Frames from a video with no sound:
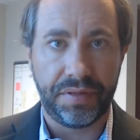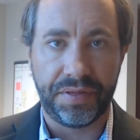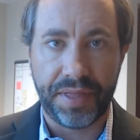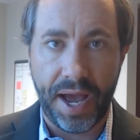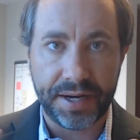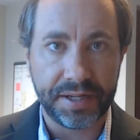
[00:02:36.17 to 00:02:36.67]

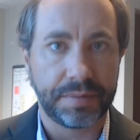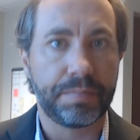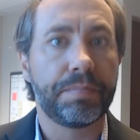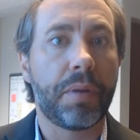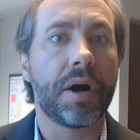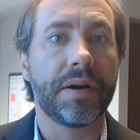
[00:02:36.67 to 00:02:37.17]
That is
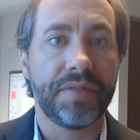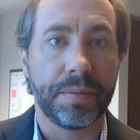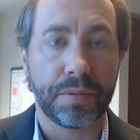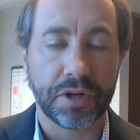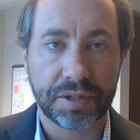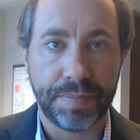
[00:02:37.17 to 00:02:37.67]
part of the
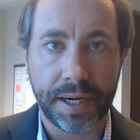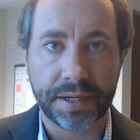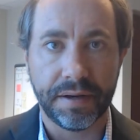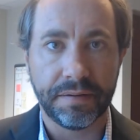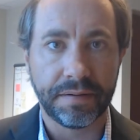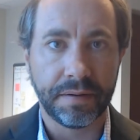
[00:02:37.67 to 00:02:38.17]

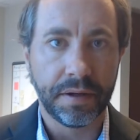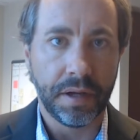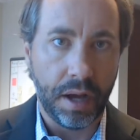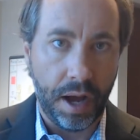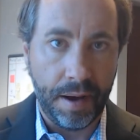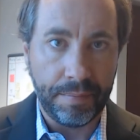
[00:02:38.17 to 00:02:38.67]
perspective.
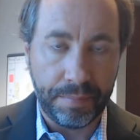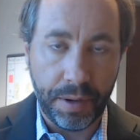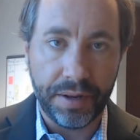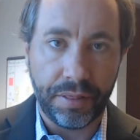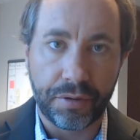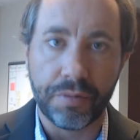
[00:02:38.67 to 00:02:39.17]

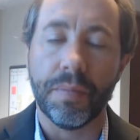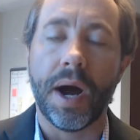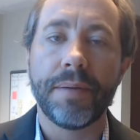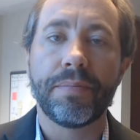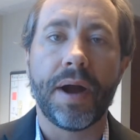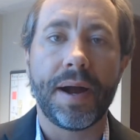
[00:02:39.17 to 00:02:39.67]
But through
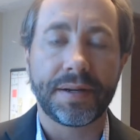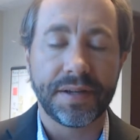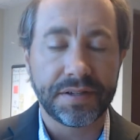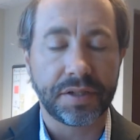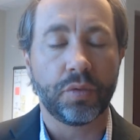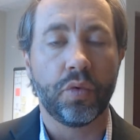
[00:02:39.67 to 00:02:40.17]
my
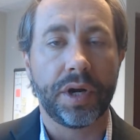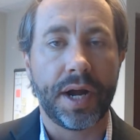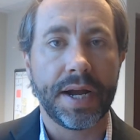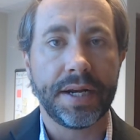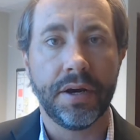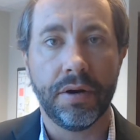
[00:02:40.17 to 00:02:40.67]
practice and what
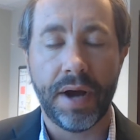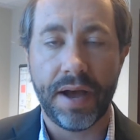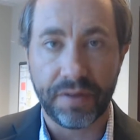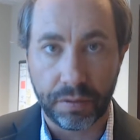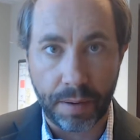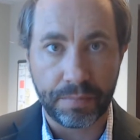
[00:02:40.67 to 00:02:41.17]
I know,
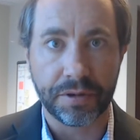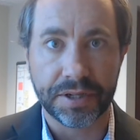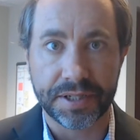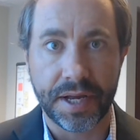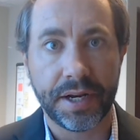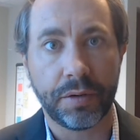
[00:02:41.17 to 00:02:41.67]
having
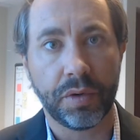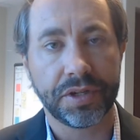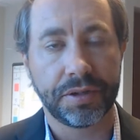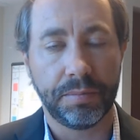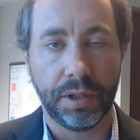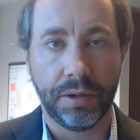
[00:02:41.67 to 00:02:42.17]
represented
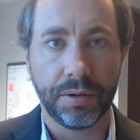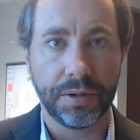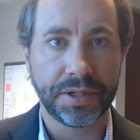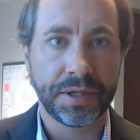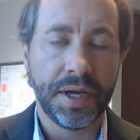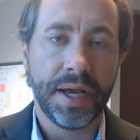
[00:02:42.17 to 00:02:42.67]

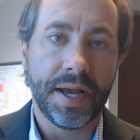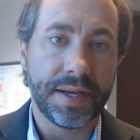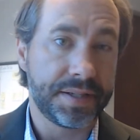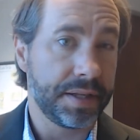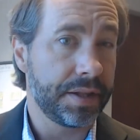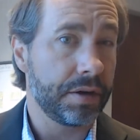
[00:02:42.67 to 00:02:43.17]
whistleblowers,
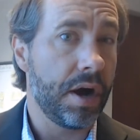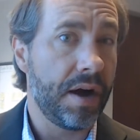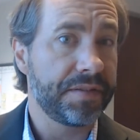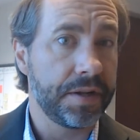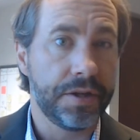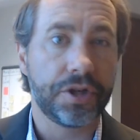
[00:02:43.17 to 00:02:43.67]
is that they're
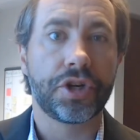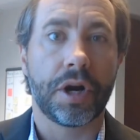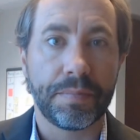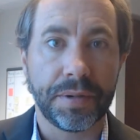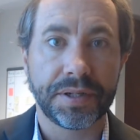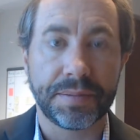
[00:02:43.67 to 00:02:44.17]
often the
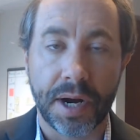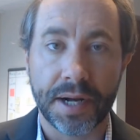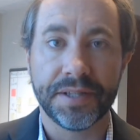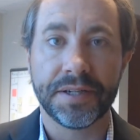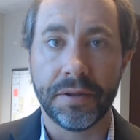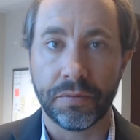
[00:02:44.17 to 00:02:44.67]
sharpest
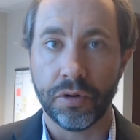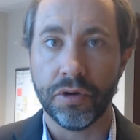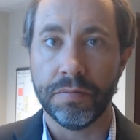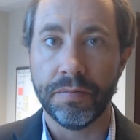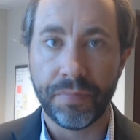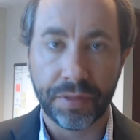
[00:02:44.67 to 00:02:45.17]
minds in the
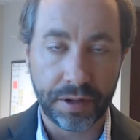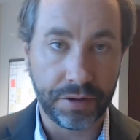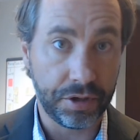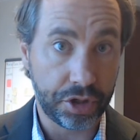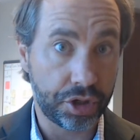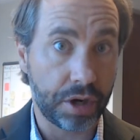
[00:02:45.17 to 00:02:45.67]
room. They're
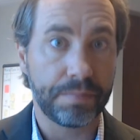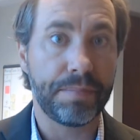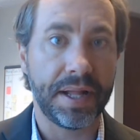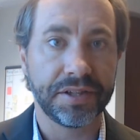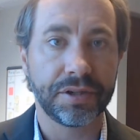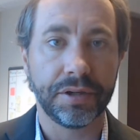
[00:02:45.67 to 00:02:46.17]
the sharp
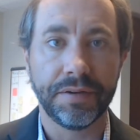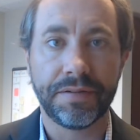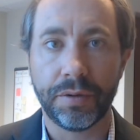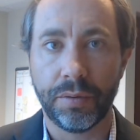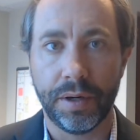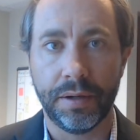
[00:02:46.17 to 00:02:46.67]
pencil, if
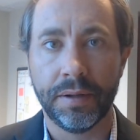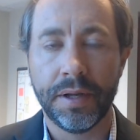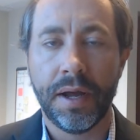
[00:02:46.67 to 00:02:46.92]
you will.